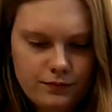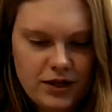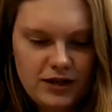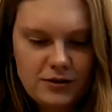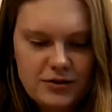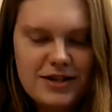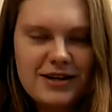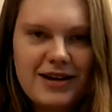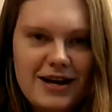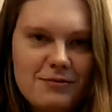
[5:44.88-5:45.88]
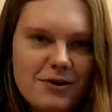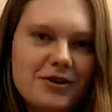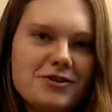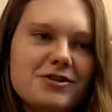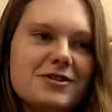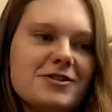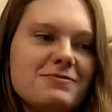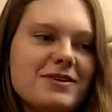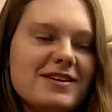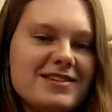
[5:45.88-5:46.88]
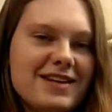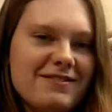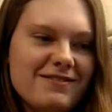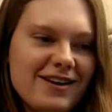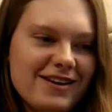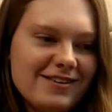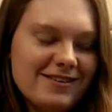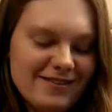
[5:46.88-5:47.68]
It looks like a game cartridge, but is that right?